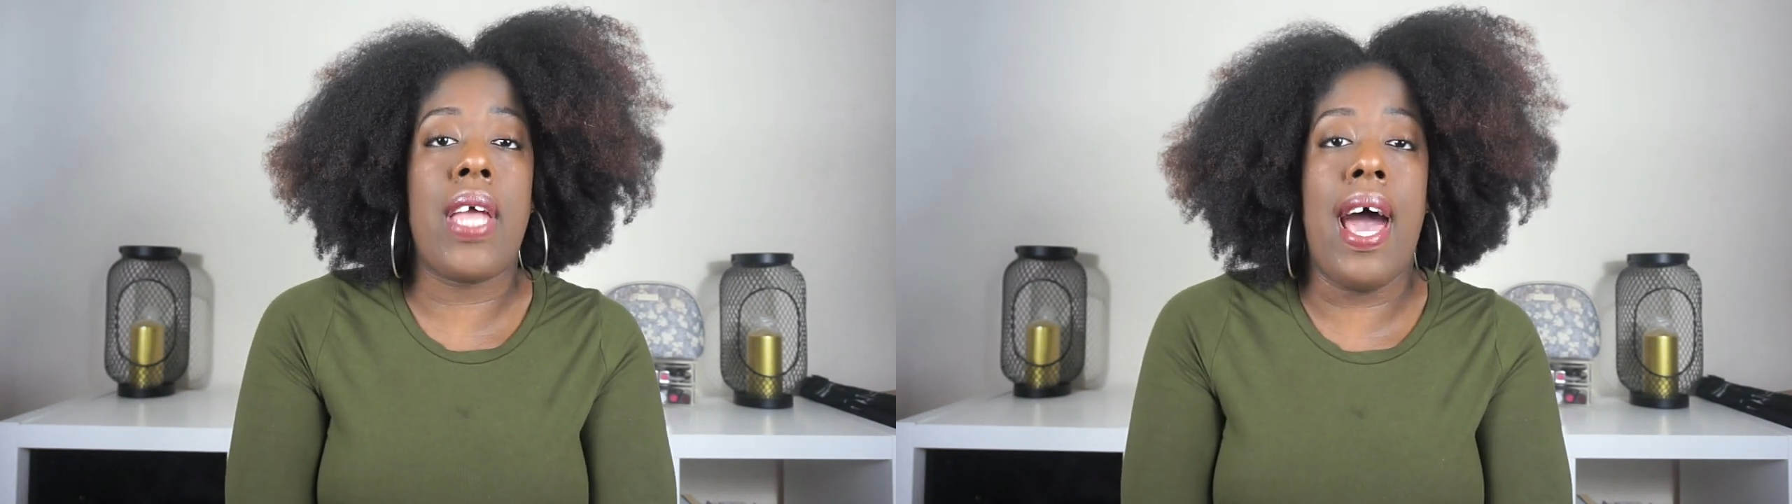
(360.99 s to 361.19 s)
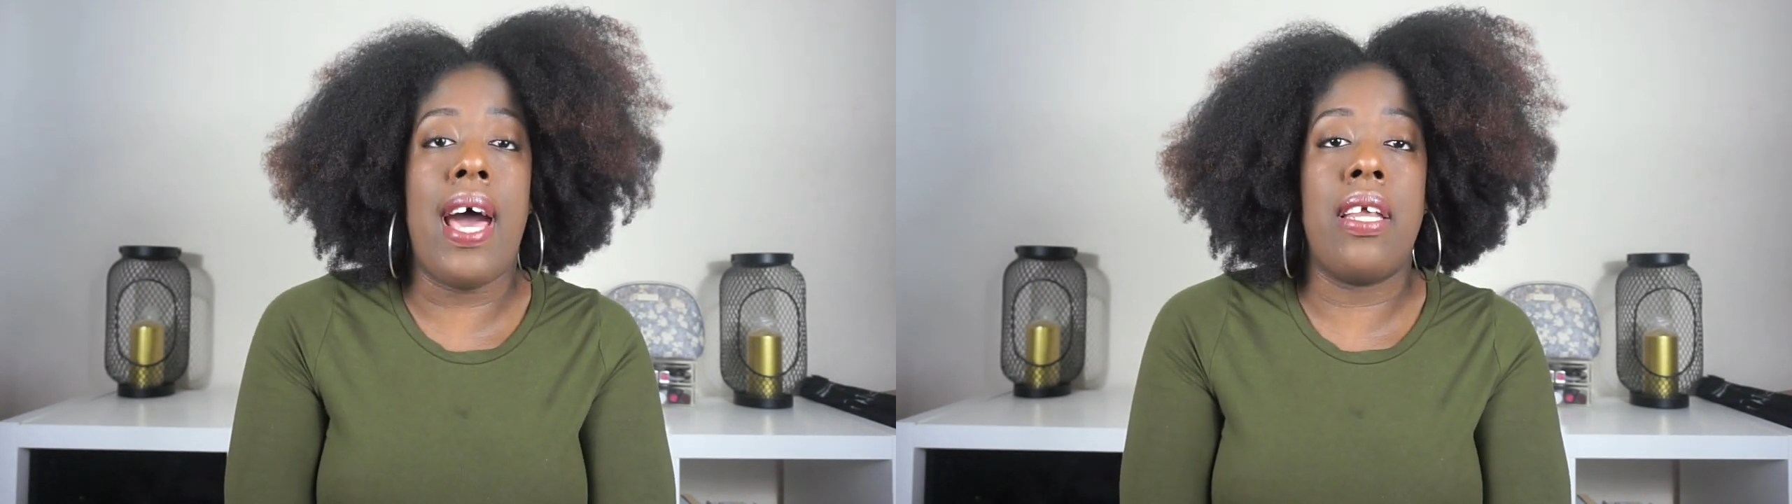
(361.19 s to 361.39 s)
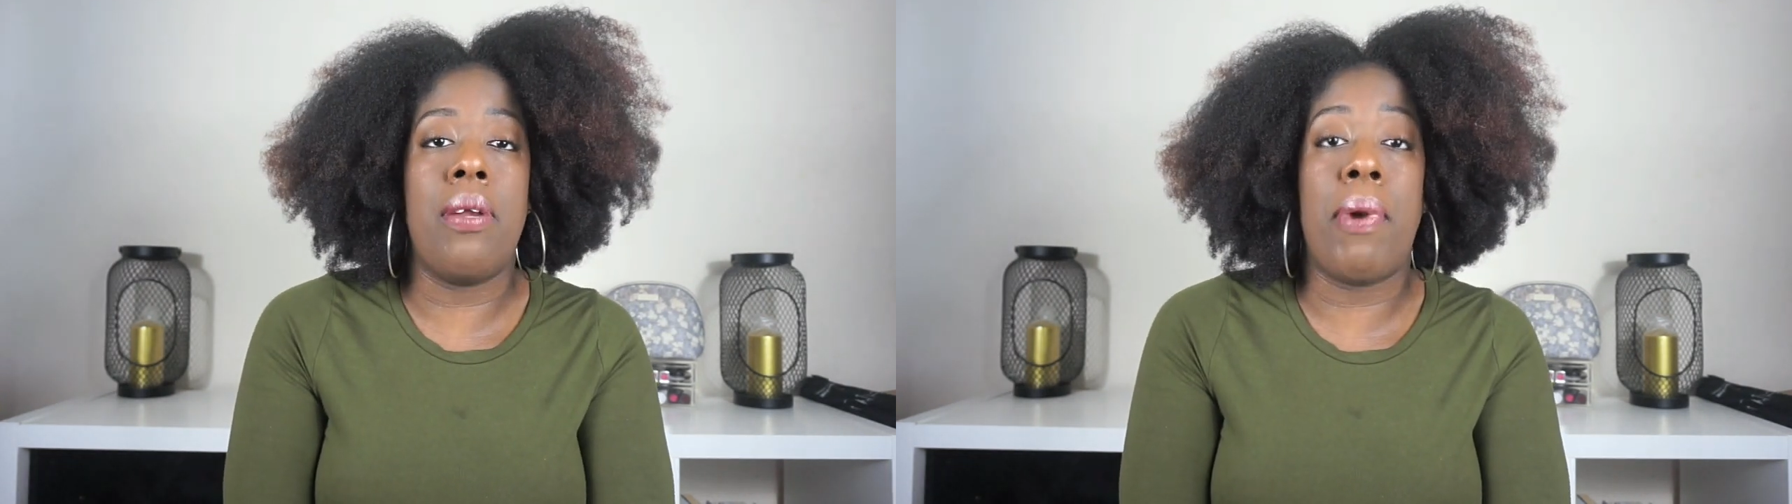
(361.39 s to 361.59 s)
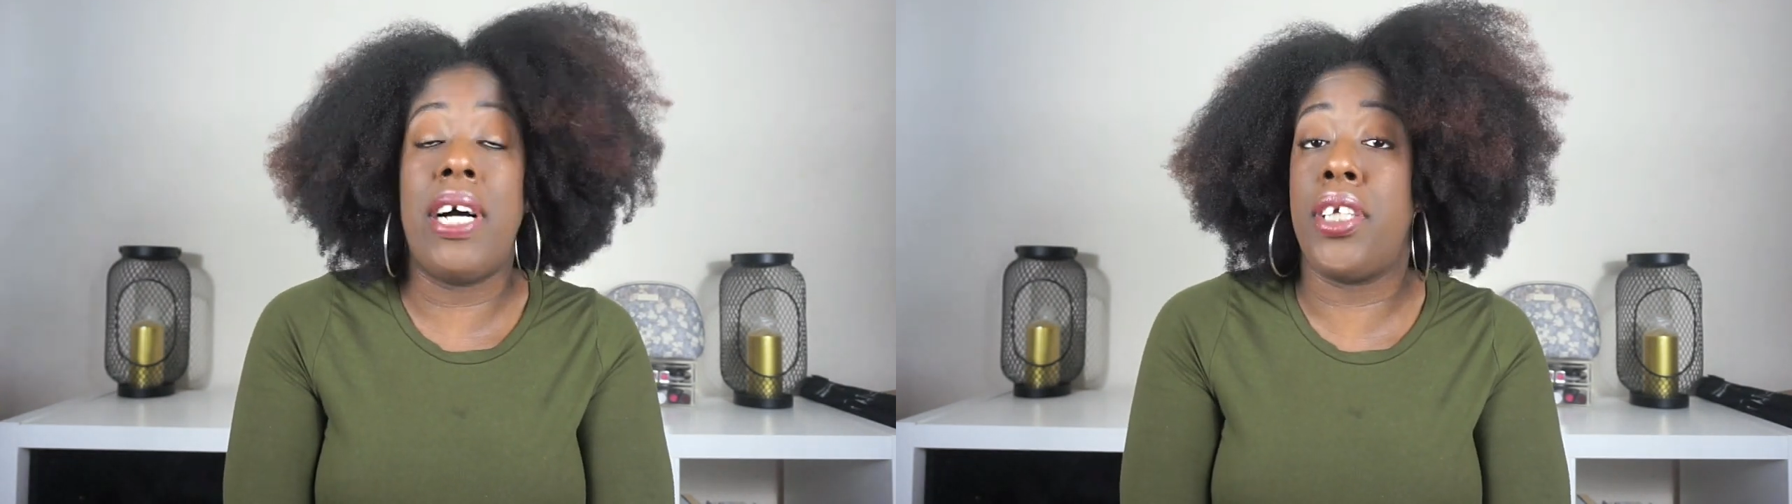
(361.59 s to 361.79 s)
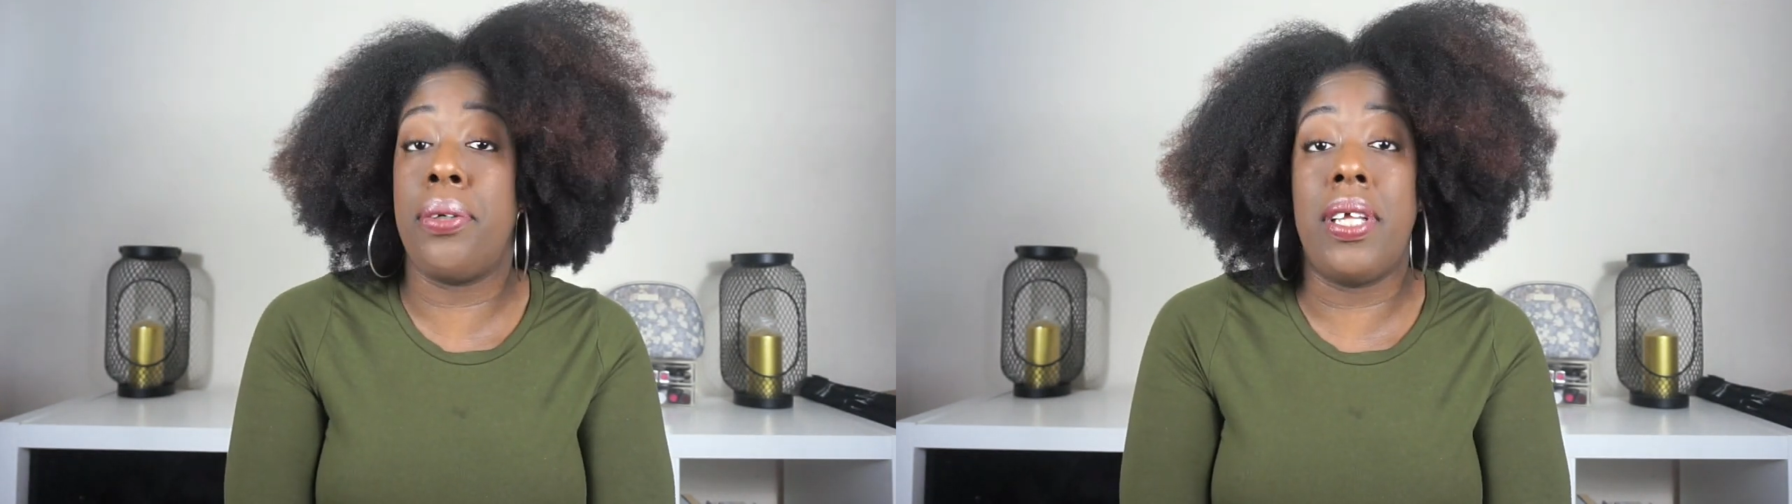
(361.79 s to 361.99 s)
And
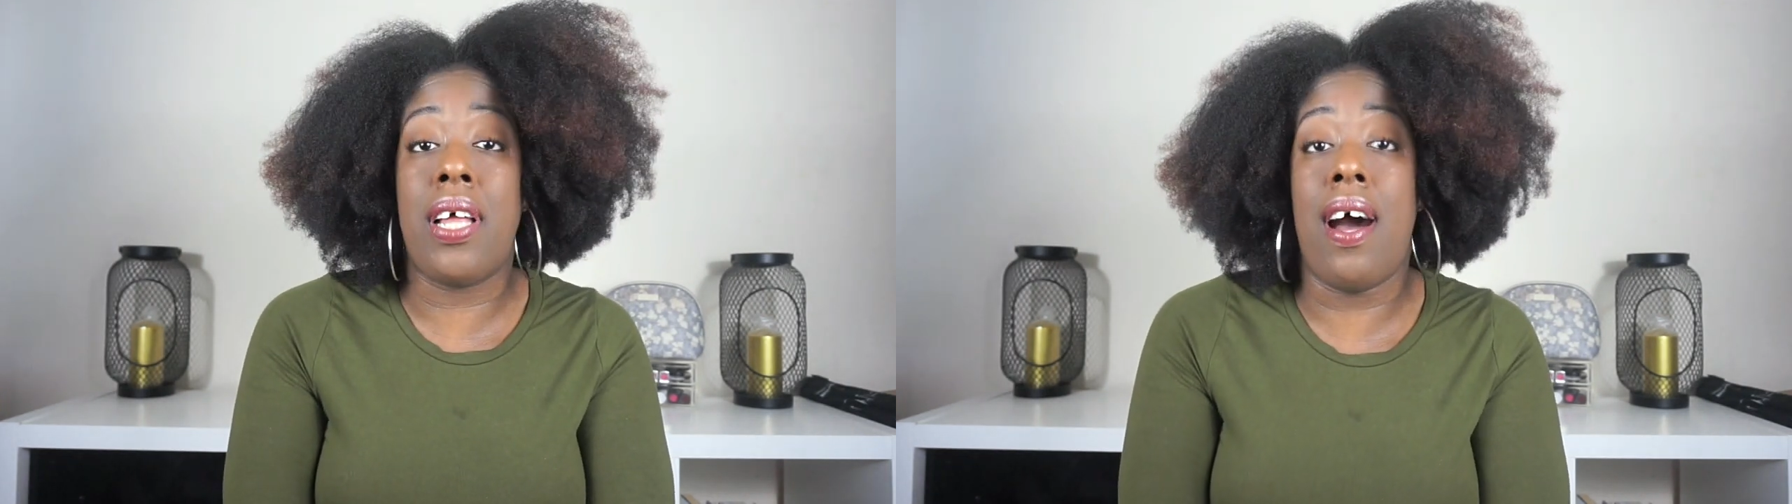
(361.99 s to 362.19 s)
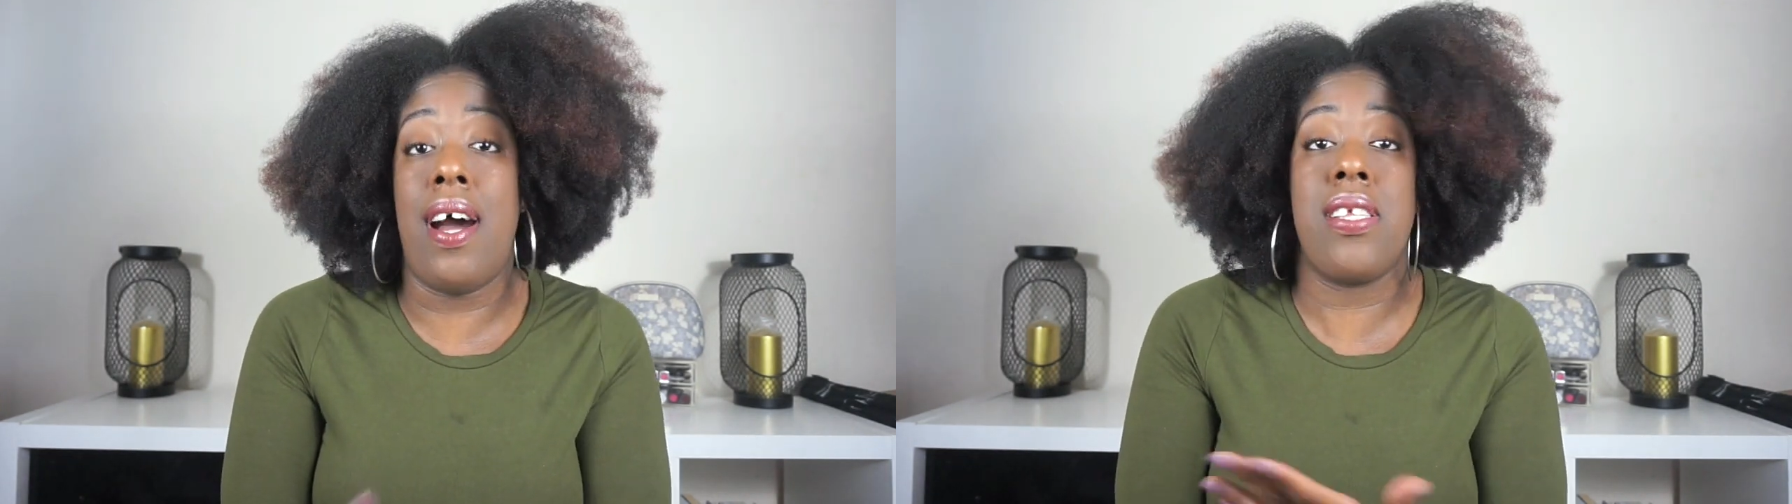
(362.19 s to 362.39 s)
by doing that,